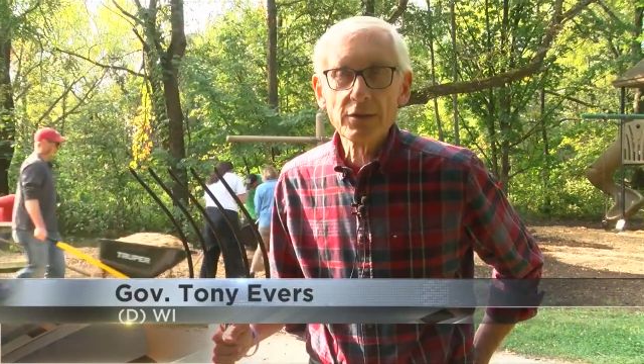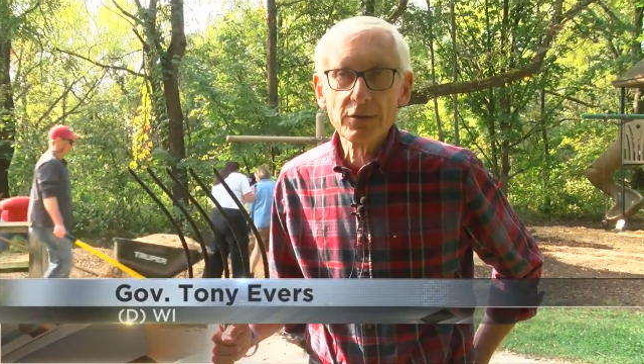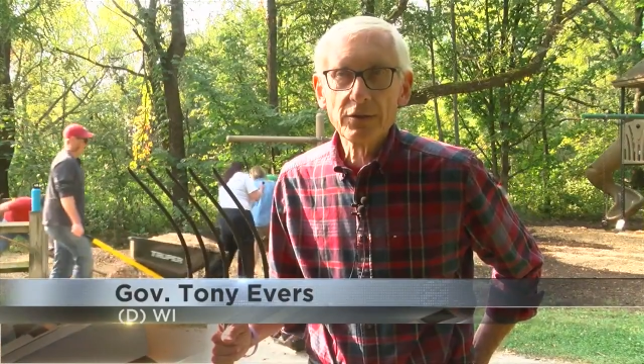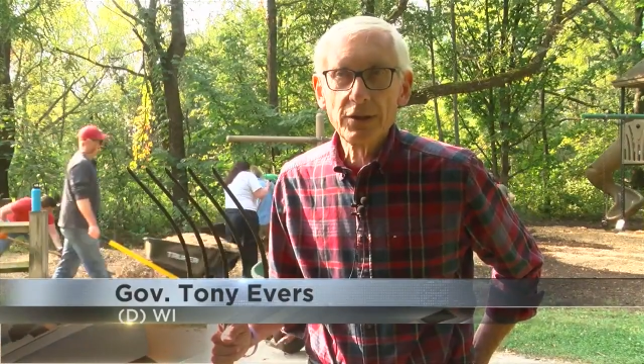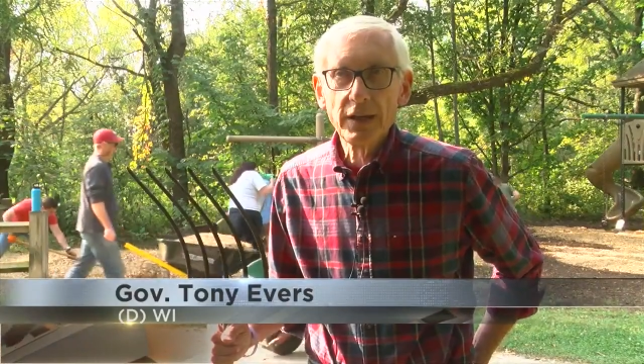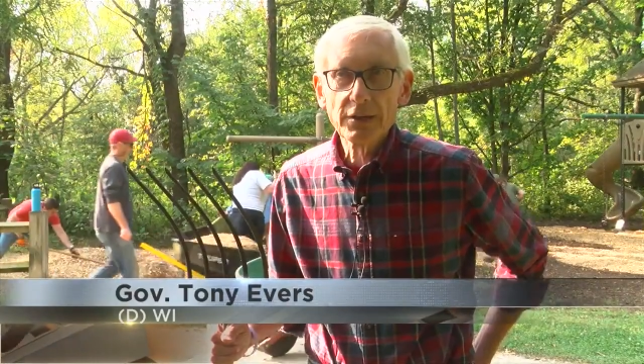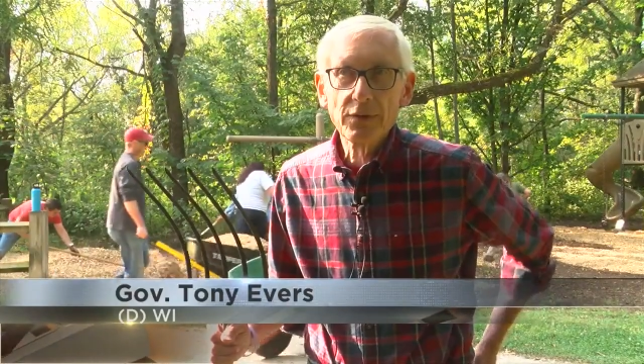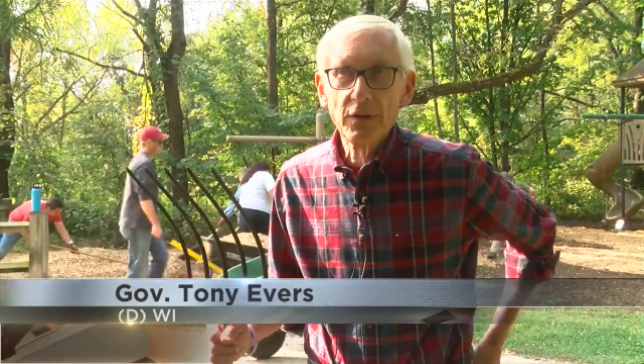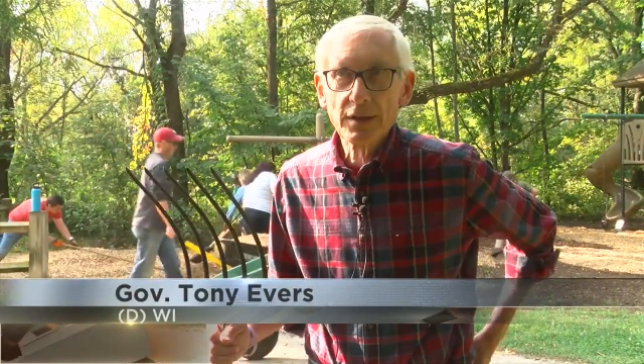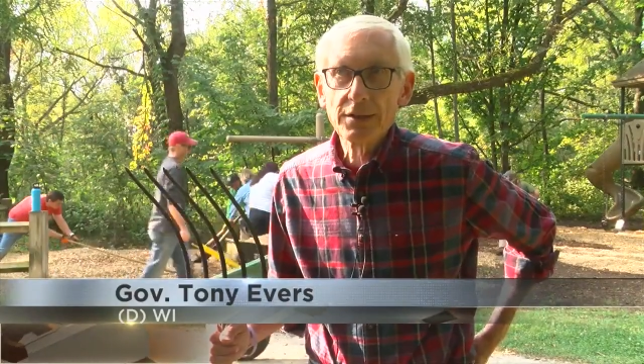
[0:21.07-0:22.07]
also a chance
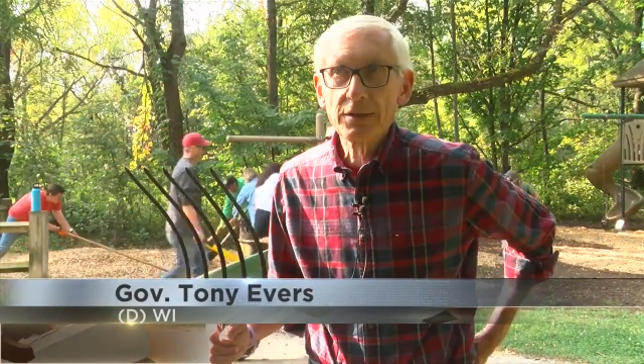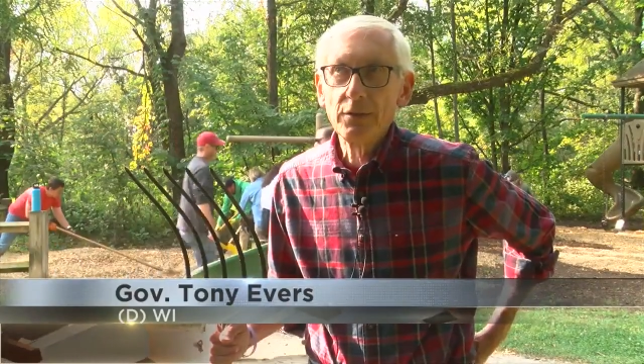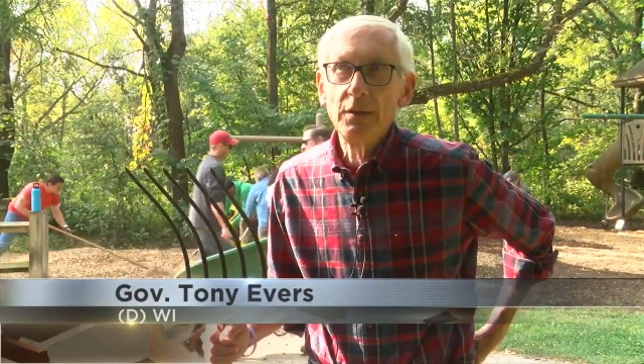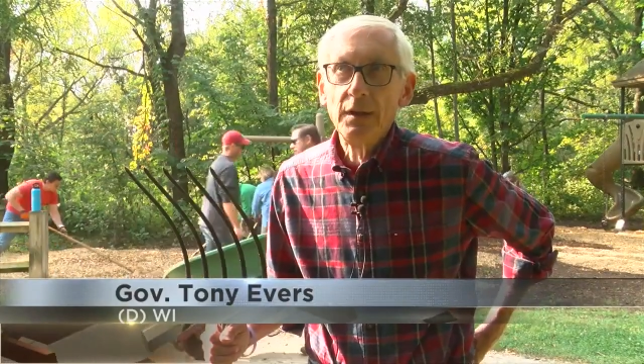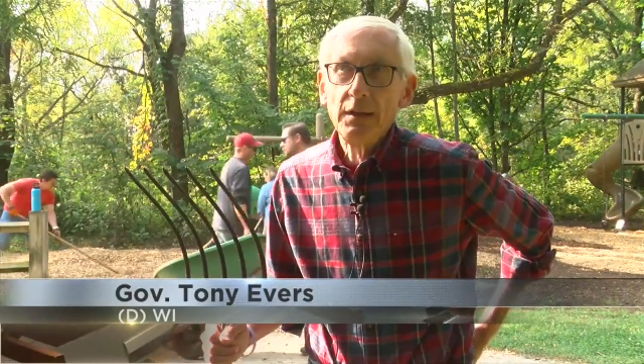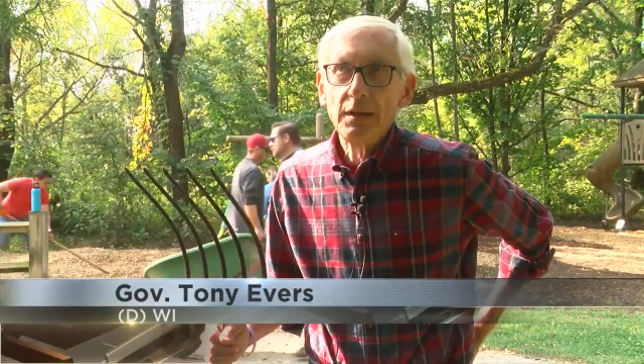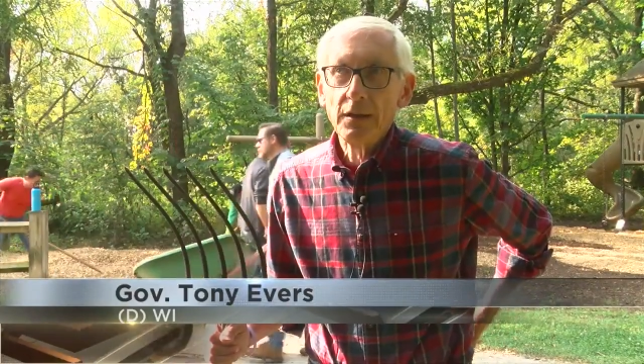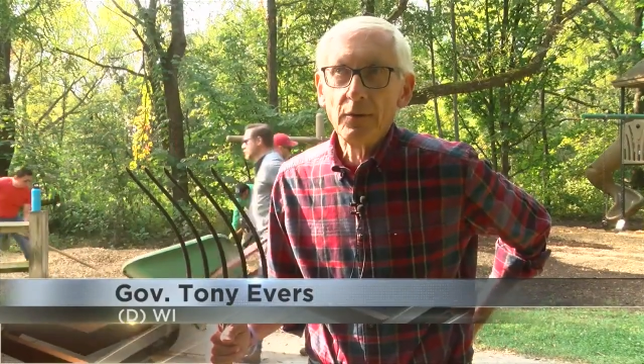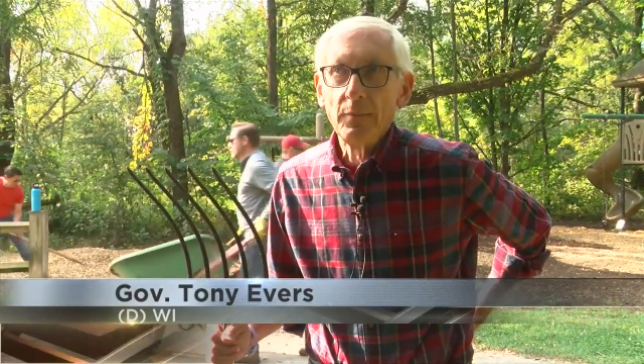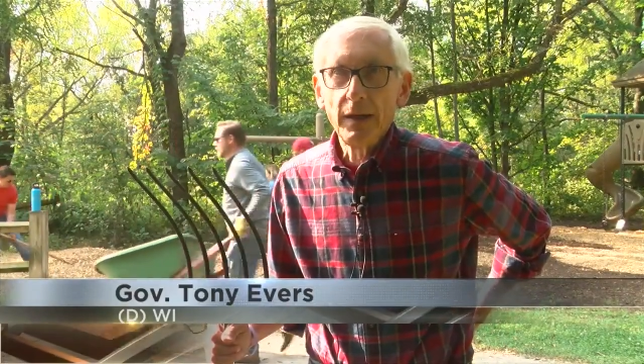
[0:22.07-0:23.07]
for us to,
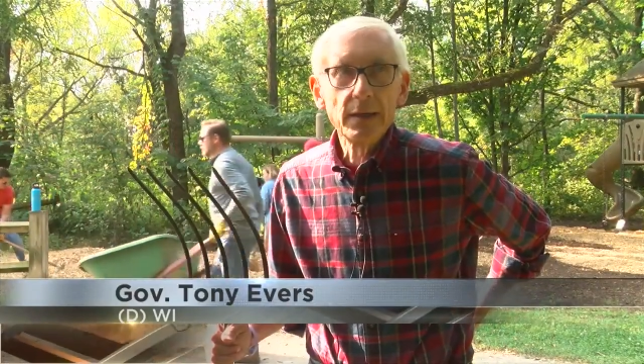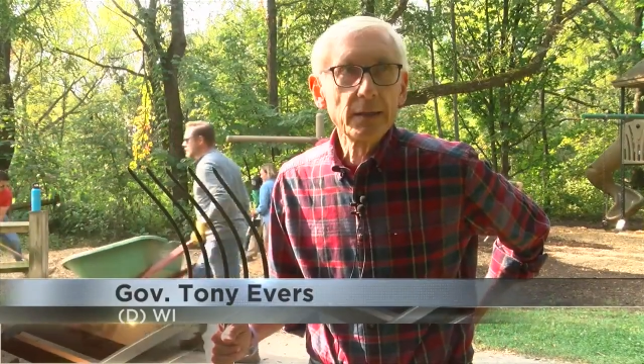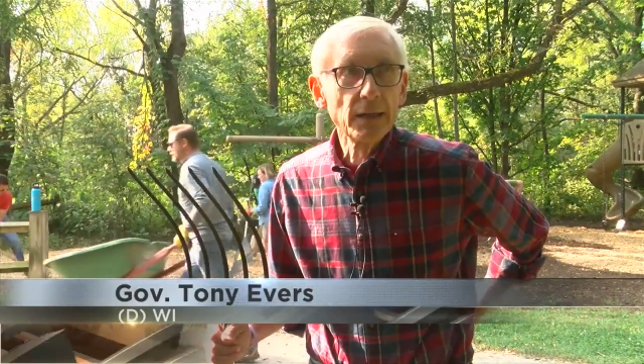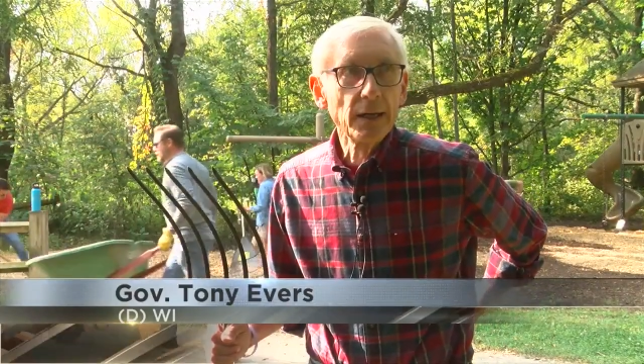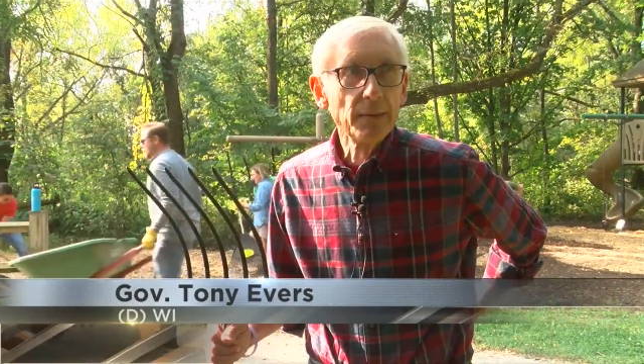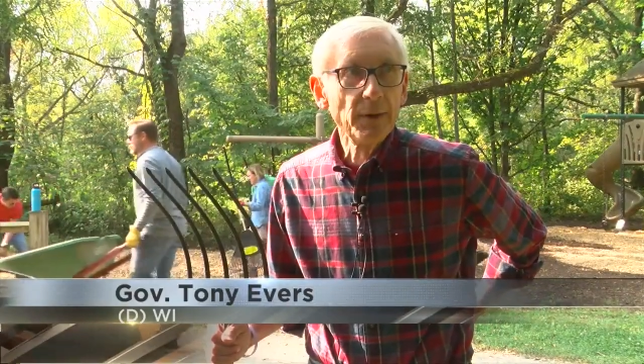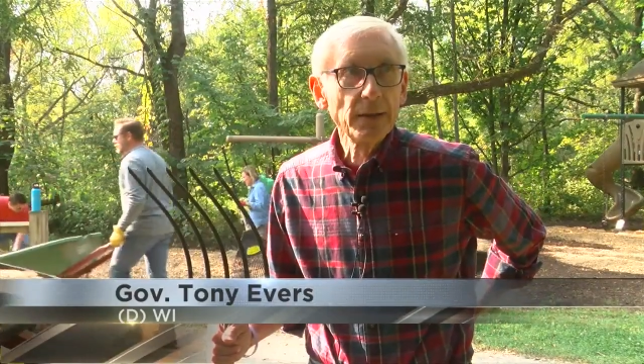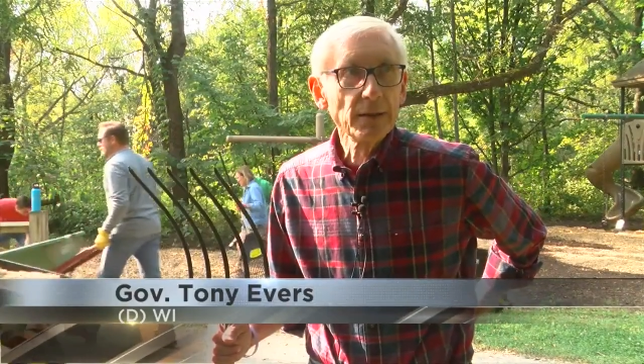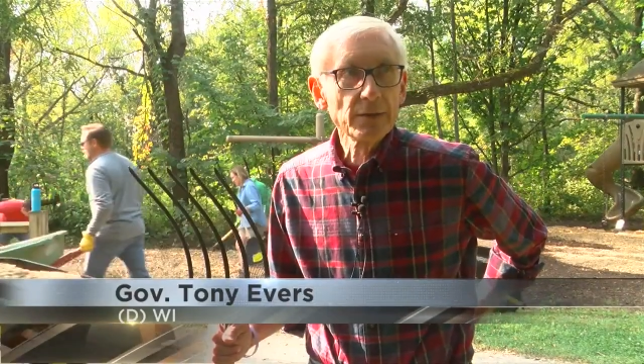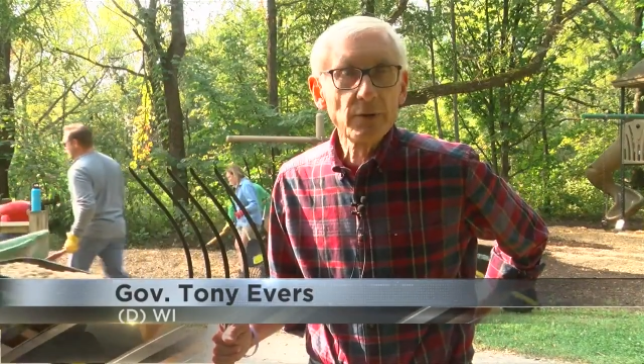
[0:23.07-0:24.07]
you know, make uh,
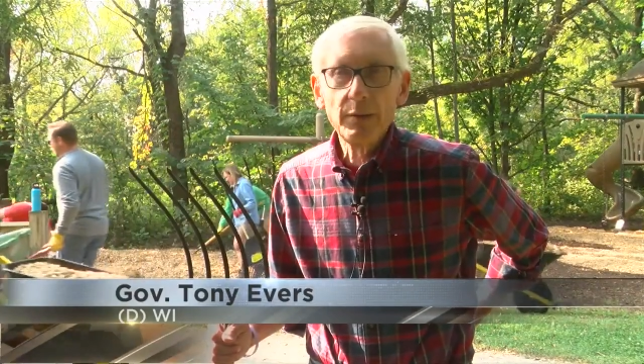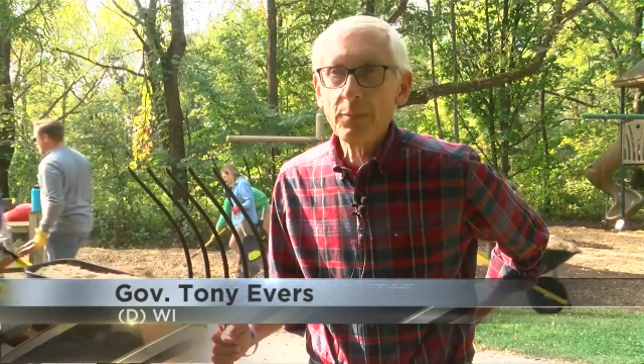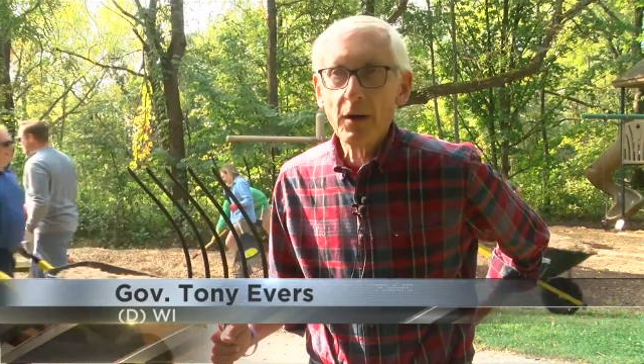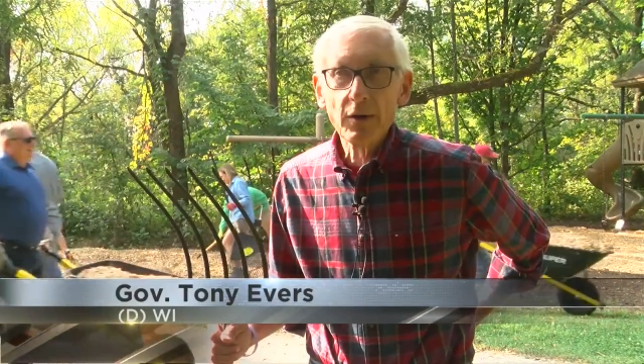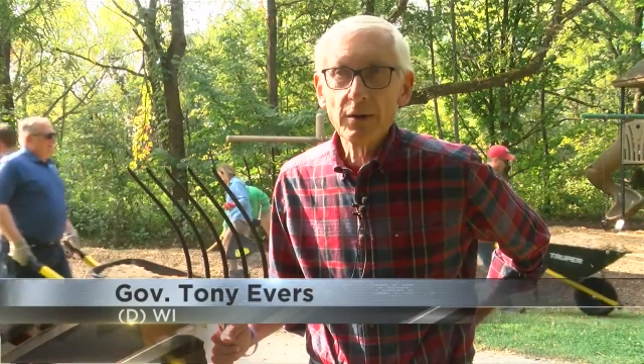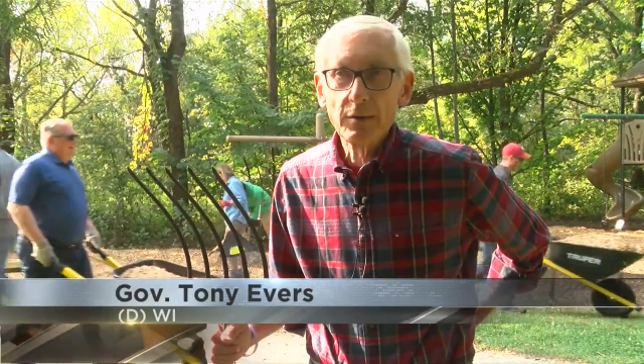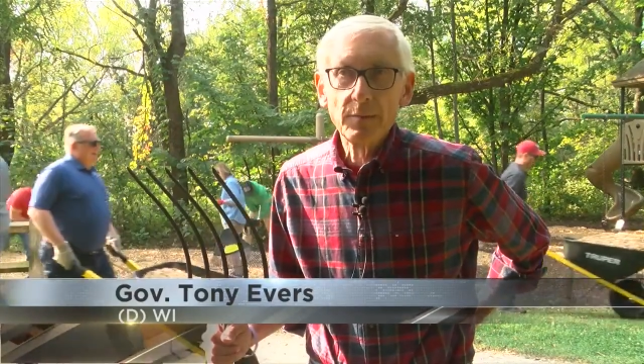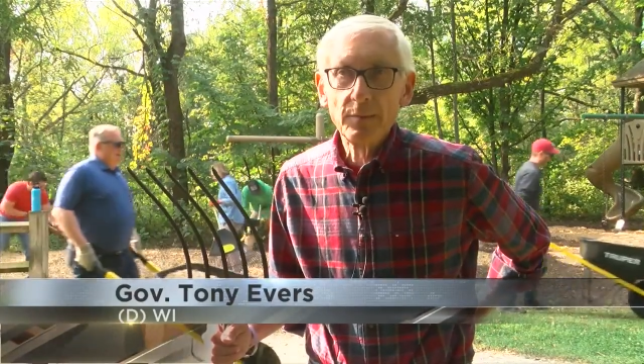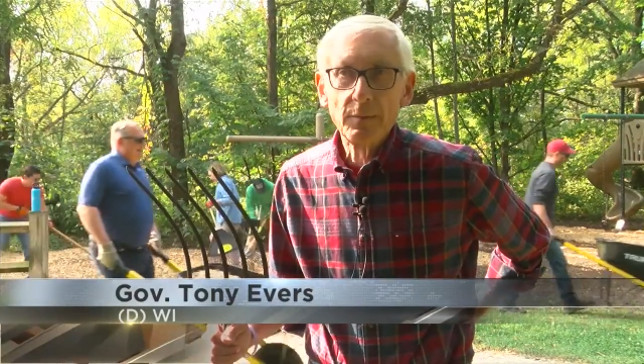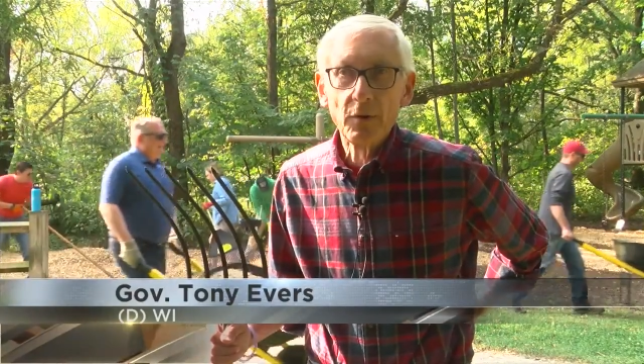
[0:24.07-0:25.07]
make this great park
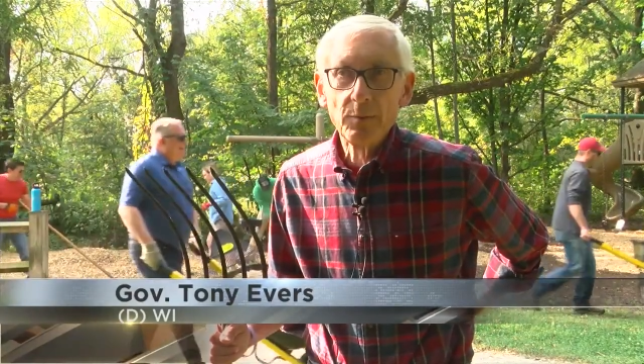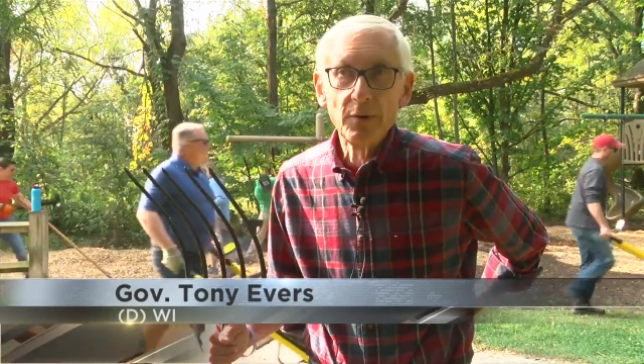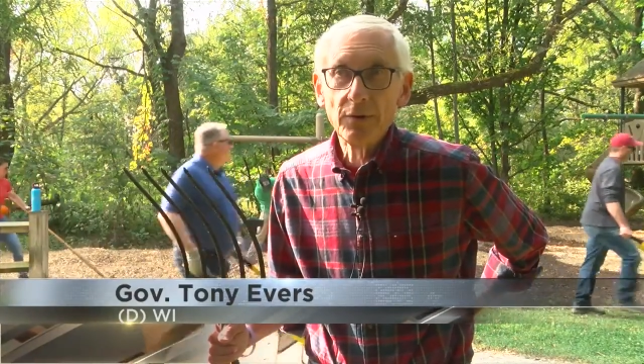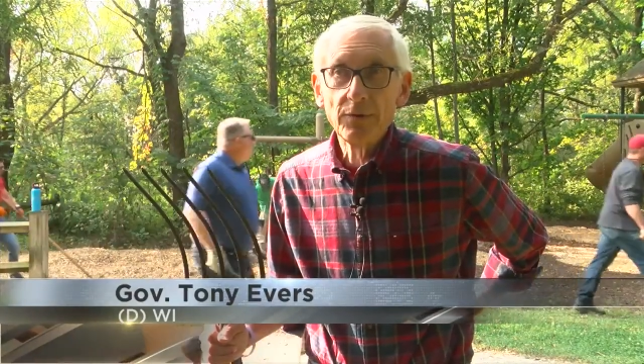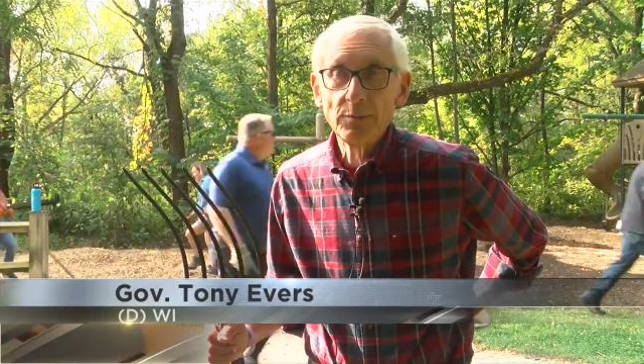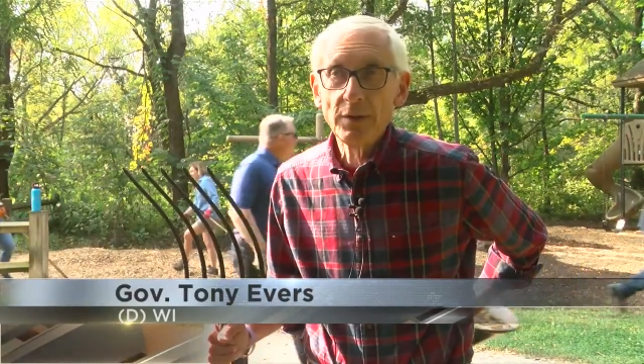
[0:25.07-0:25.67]
a more beautiful